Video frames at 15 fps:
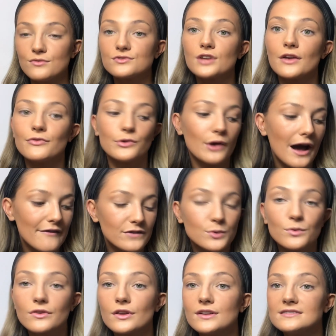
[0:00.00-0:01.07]
So if you're having
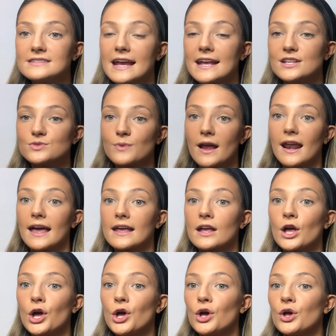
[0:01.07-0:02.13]
one of those days where, like,
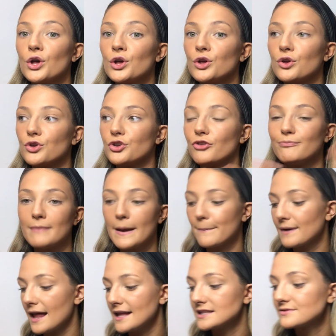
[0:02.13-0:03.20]
you've made
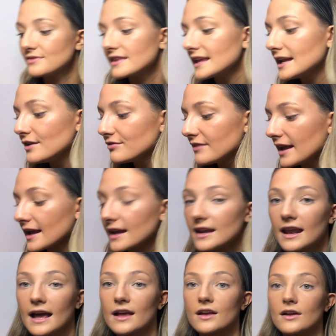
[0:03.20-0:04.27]
plans for the evening and,
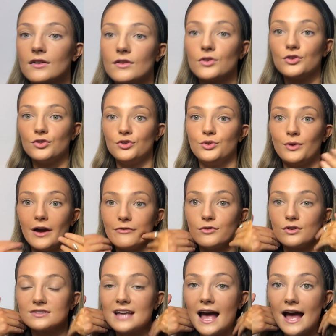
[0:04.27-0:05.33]
like, you have
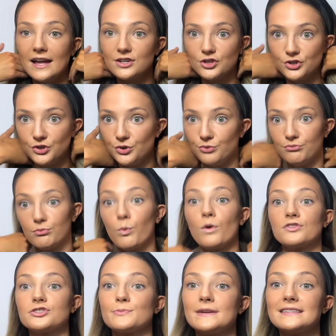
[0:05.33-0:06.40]
not tanned and you
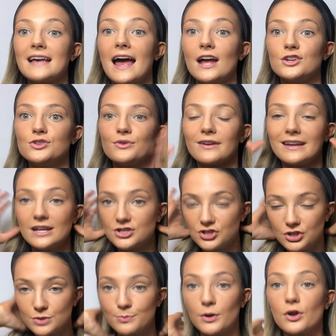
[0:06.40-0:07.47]
want to be tanned, you can literally
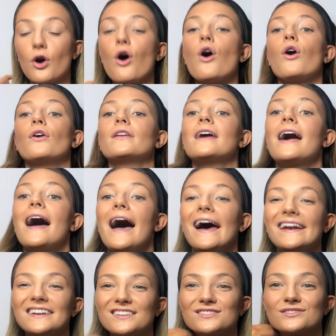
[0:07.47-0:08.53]
just put it on,
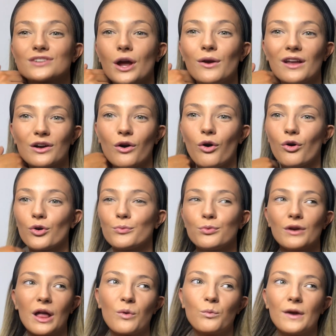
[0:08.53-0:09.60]
and it doesn't go like a
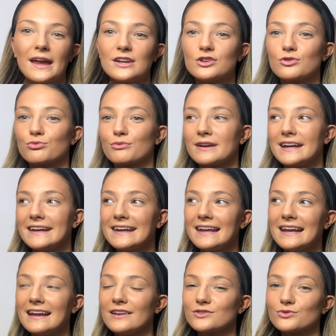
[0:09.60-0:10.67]
horrible, like, weird
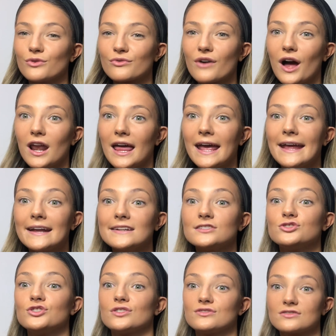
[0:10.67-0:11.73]
greeny sort of colour. It
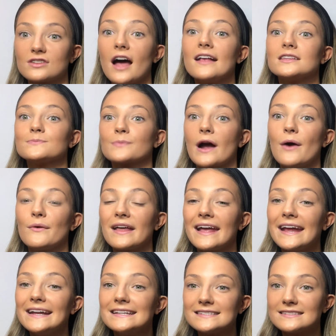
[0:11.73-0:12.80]
just turns brown
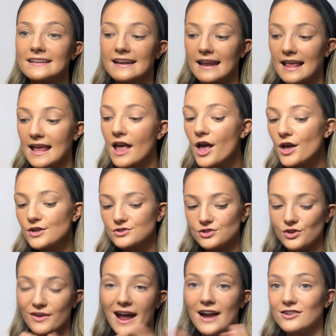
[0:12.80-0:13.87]
instantly, so
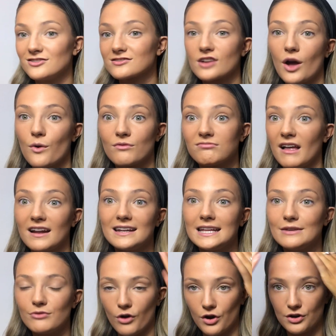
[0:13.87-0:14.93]
you can just go, like,
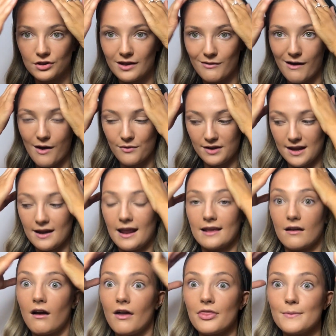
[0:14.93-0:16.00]
leave it on and go out on it,
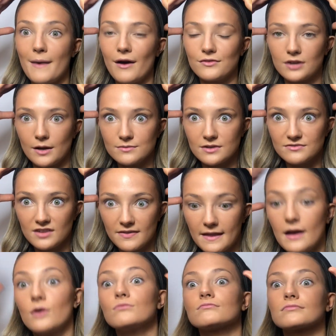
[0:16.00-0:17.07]
like the amount of times I've done
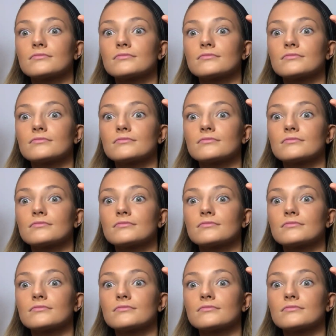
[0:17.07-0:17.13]
that.